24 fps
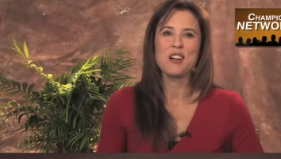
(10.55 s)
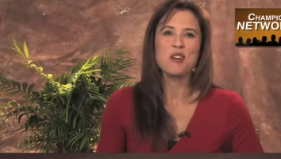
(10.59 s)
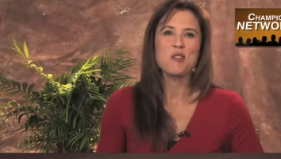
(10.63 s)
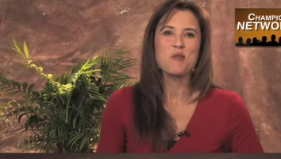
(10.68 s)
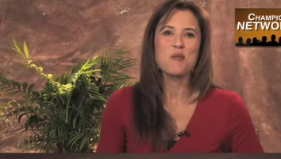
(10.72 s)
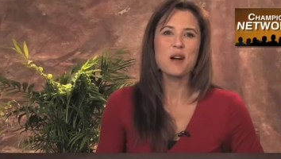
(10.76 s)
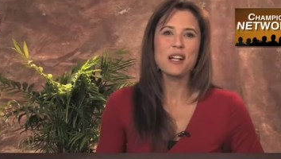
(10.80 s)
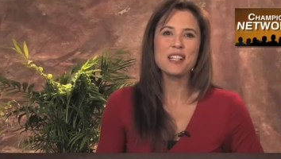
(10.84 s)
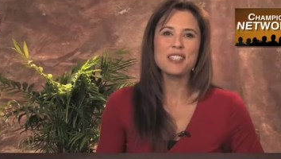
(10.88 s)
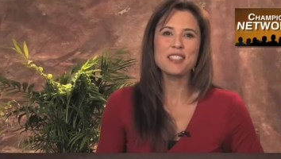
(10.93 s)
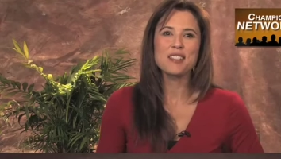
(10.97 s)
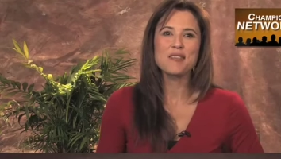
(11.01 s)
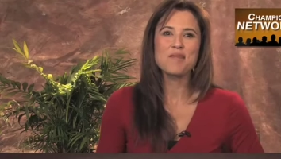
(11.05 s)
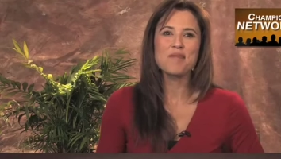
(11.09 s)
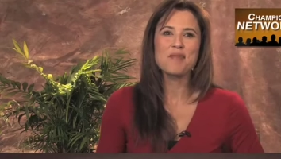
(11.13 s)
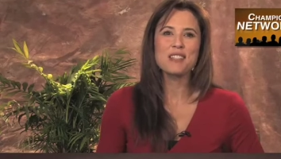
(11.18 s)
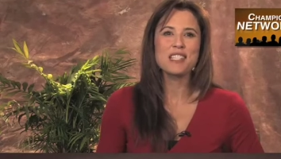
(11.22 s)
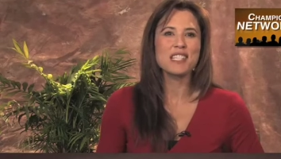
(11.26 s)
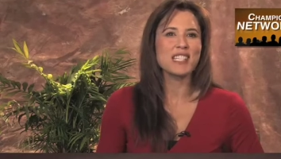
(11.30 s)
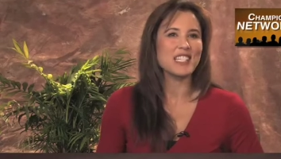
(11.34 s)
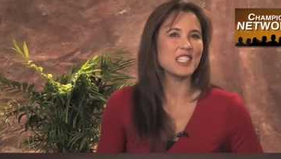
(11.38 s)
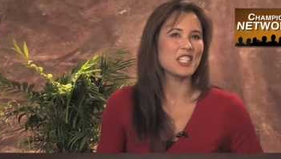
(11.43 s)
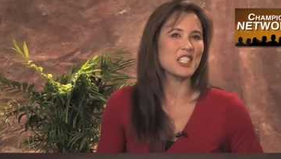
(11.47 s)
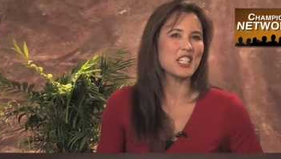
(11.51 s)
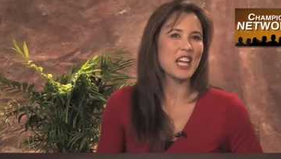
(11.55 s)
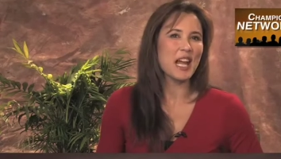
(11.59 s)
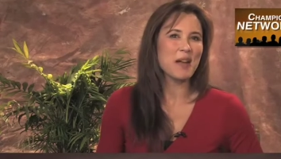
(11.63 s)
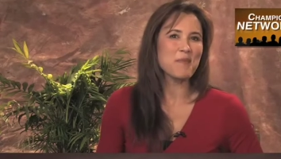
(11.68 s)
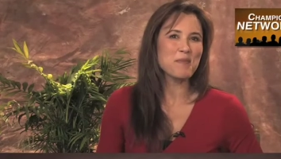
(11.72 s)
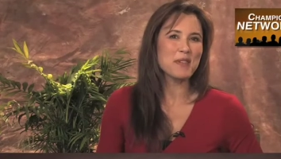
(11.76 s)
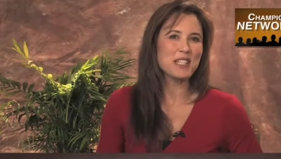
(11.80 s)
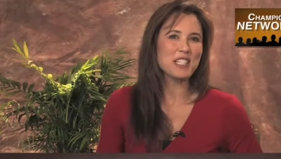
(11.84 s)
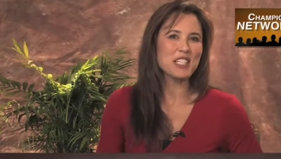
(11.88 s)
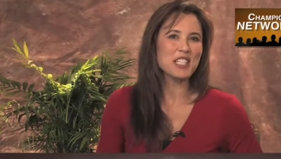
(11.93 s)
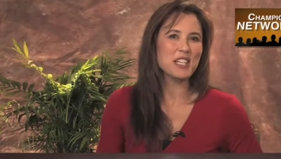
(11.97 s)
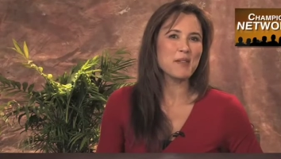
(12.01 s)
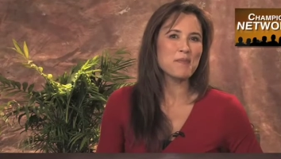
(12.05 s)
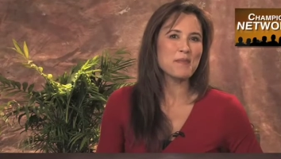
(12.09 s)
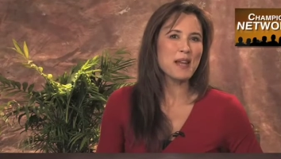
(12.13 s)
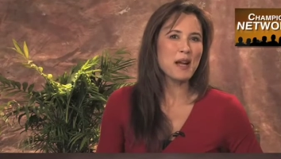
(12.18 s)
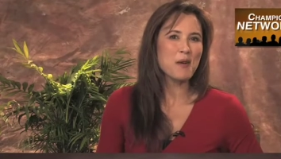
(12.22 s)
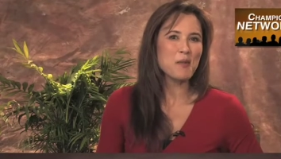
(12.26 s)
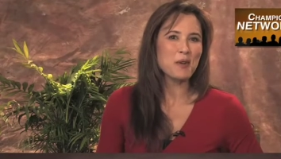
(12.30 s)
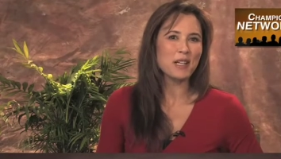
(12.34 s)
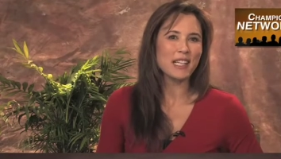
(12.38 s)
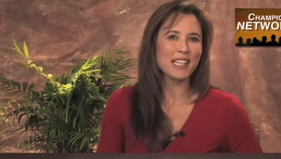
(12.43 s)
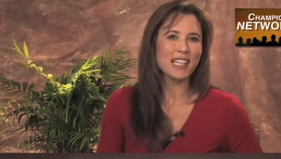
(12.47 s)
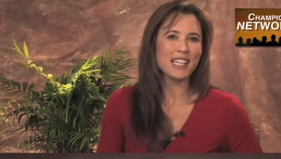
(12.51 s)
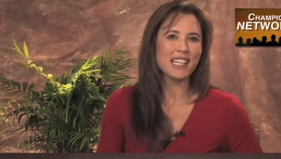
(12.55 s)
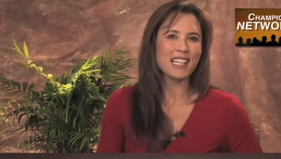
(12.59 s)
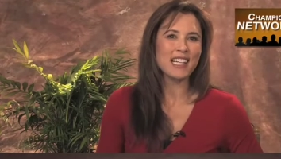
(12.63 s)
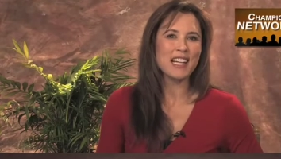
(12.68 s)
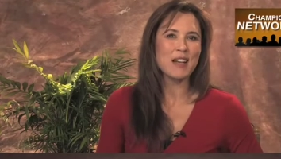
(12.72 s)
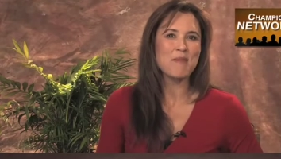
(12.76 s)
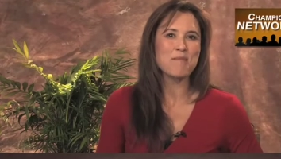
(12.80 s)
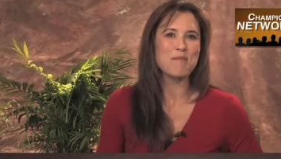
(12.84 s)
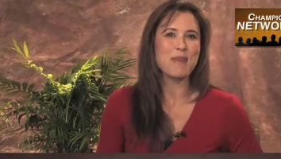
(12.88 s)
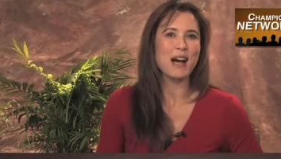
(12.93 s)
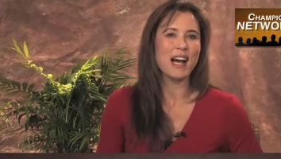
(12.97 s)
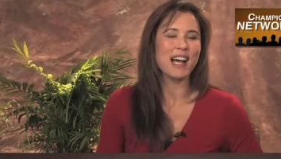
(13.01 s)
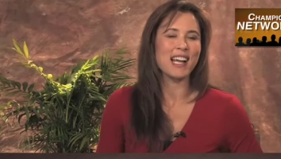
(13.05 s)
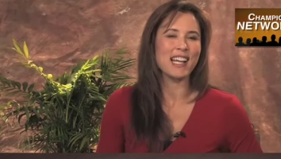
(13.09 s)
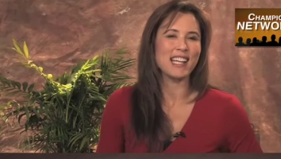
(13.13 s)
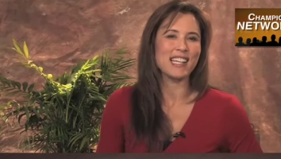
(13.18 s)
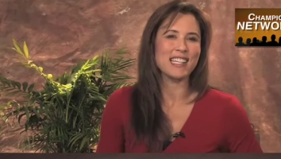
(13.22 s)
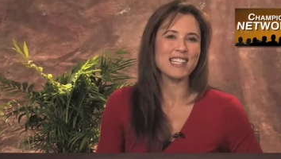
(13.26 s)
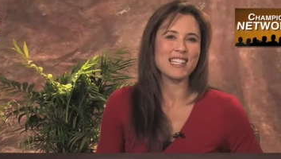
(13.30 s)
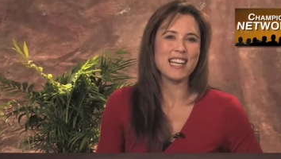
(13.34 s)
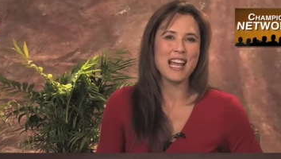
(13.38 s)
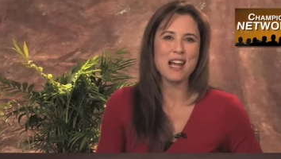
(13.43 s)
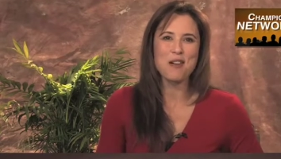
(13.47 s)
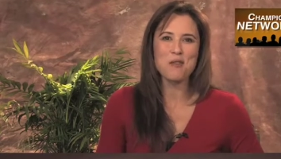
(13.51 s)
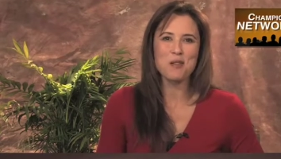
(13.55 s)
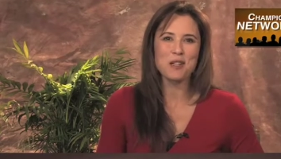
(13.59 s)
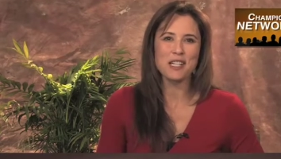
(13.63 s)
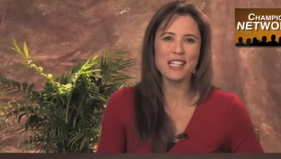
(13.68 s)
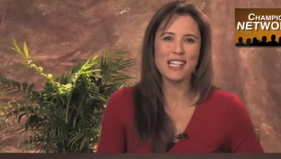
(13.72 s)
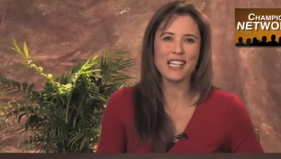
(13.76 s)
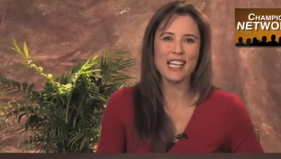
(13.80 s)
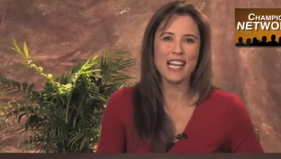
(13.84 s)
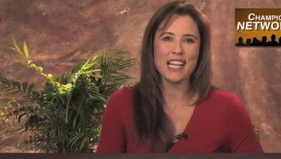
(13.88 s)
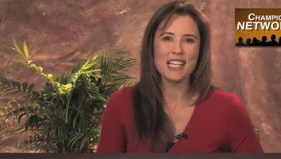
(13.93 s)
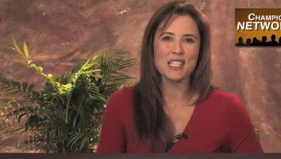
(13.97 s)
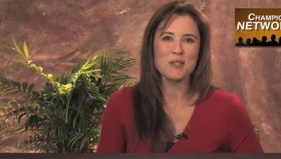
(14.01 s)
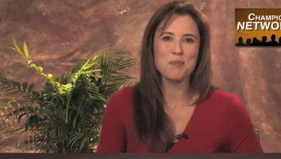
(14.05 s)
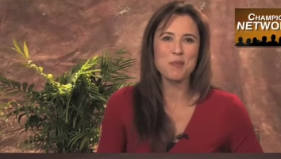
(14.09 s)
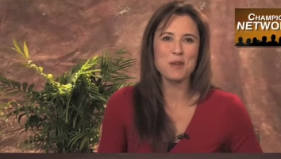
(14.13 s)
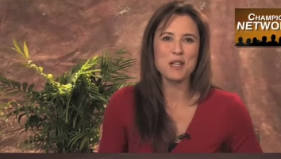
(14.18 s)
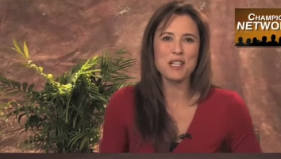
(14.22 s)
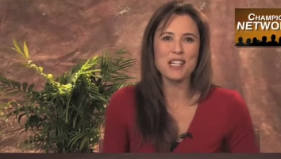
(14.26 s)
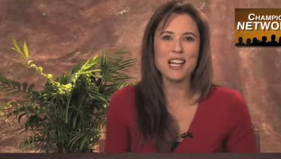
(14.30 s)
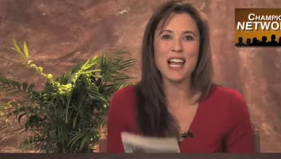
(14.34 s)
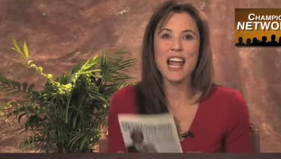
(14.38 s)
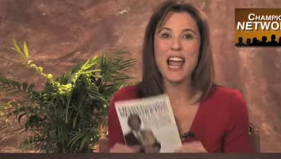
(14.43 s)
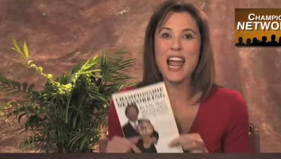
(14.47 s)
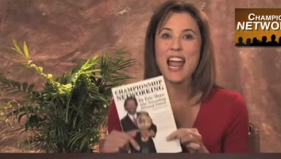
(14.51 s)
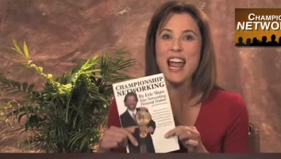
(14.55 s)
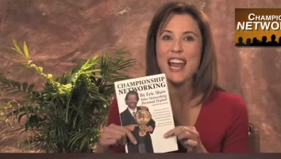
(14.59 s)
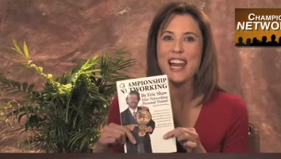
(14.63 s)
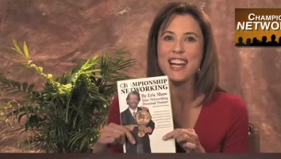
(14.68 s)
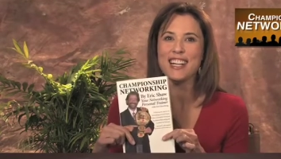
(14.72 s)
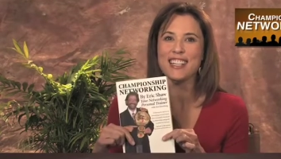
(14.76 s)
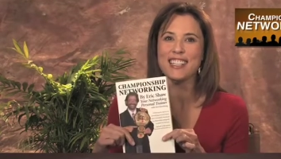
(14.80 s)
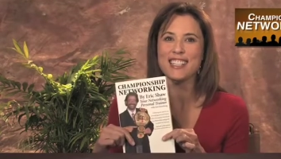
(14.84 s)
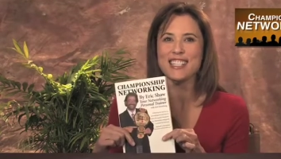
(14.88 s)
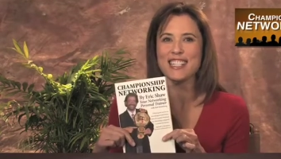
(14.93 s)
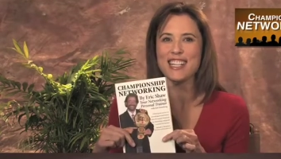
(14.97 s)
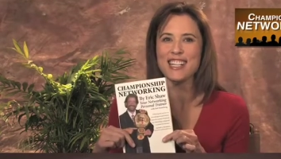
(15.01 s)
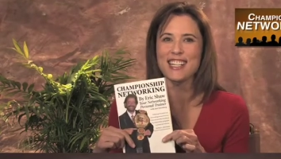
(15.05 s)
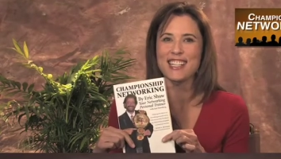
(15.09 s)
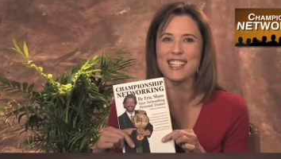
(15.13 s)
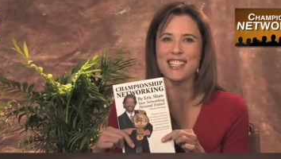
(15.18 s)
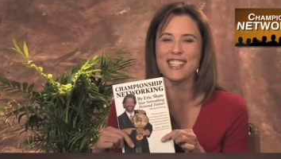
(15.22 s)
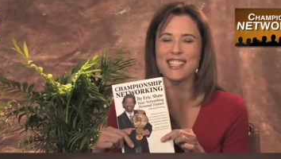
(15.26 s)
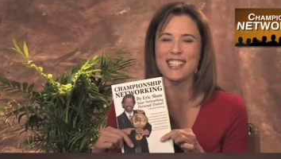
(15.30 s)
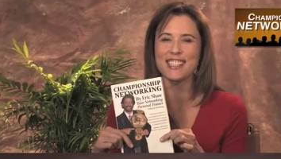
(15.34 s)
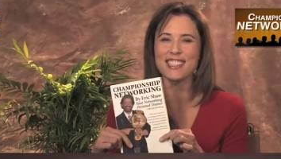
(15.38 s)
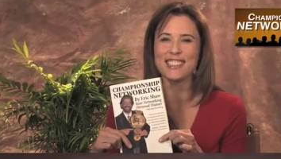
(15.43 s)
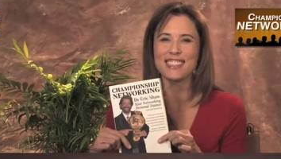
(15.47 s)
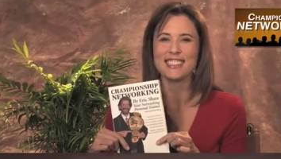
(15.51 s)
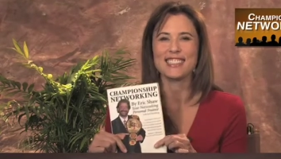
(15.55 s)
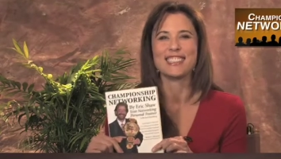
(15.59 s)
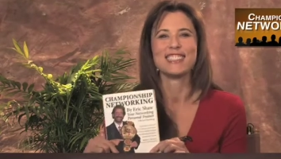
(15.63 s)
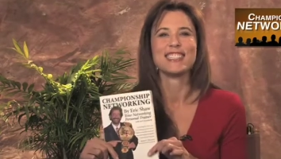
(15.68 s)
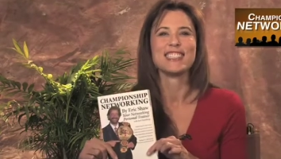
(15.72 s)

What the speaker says: Welcome to Championship Networking by networking expert Eric Shaw.